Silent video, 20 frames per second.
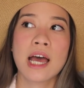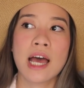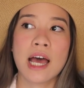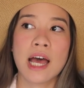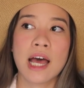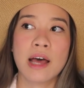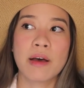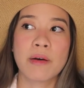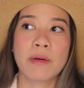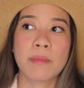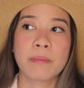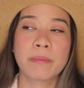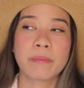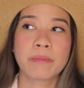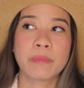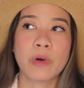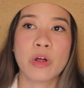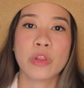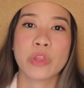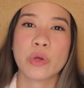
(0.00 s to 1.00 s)

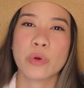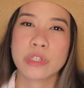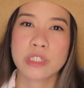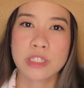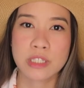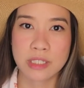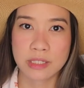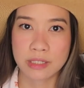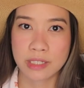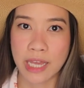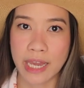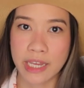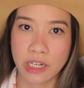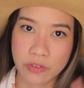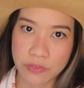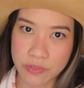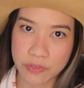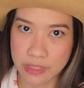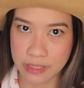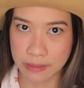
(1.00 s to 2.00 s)
although it's kind
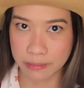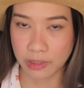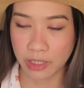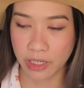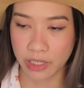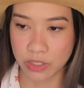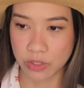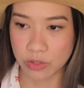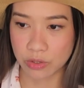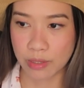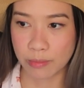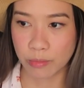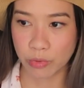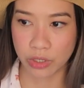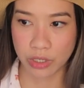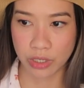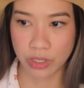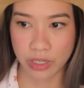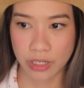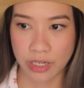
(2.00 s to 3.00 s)
of similar to the
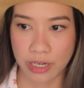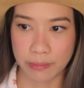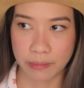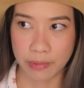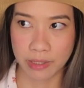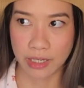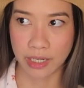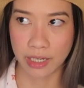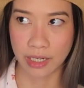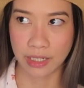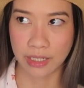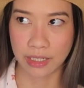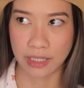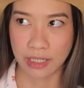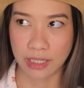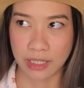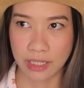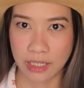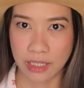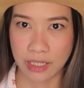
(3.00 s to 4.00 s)
Moderna, but I
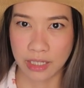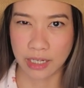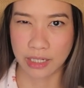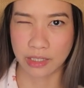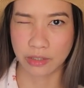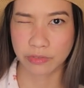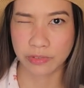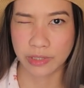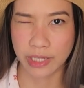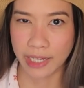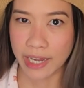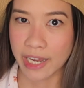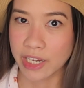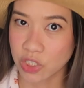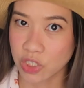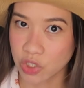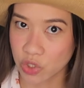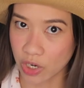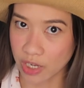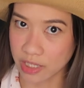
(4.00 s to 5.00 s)

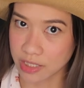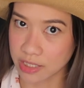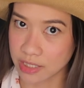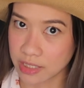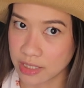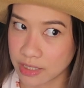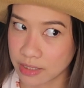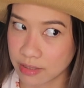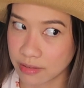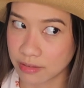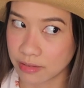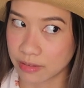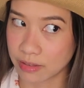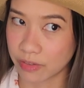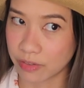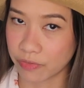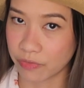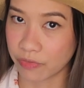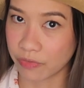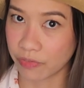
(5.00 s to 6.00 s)
trust
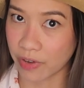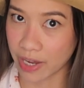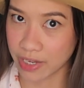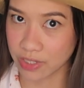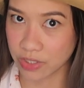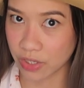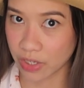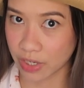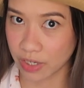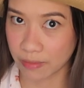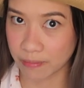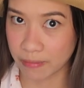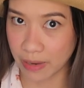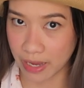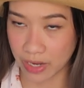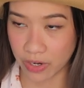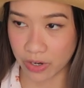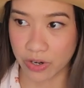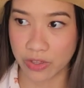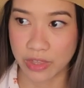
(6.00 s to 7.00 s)
Pfizer
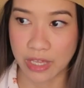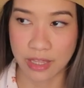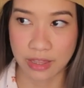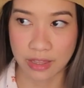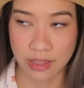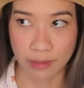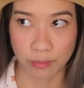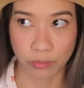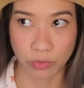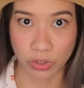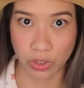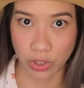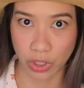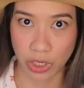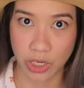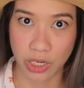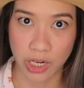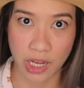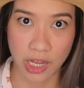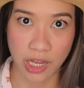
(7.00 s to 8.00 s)
better than the
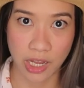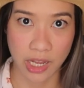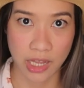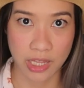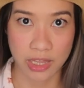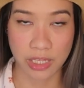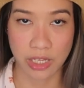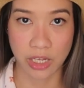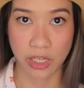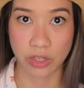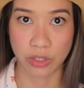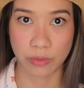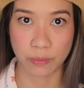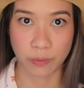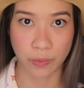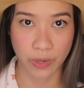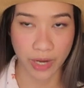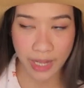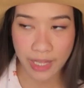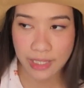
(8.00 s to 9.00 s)
Moderna and the other
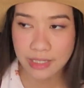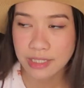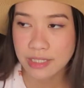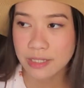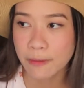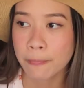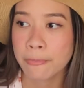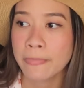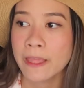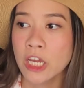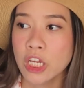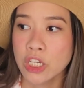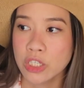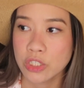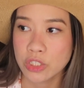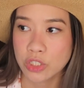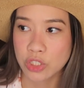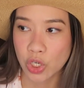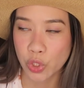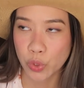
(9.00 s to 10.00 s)
brands.
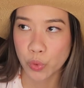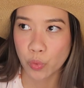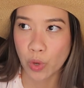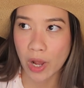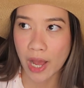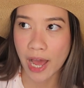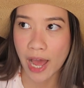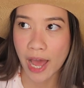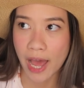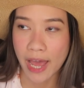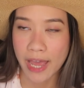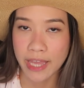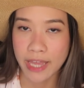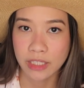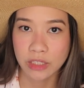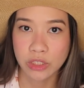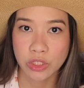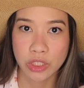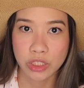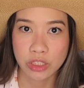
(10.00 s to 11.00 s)
So I
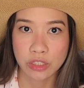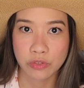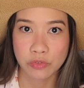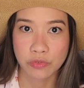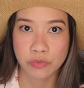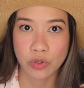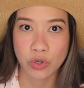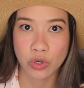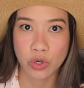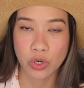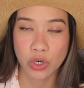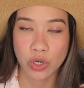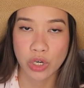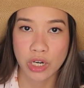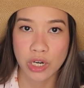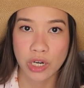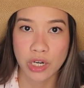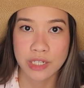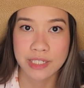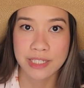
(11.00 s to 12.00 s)
looked
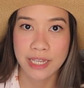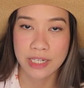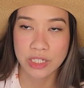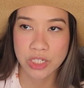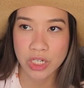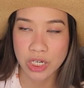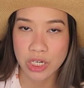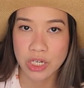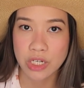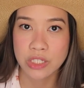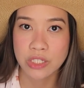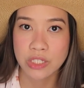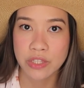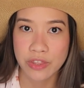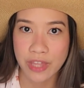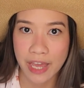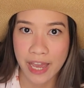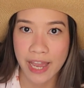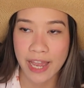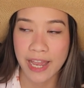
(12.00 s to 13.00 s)
for centers
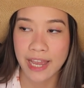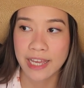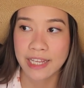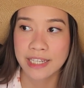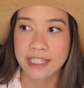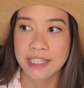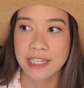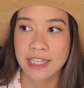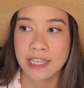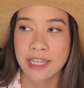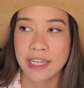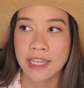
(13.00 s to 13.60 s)
that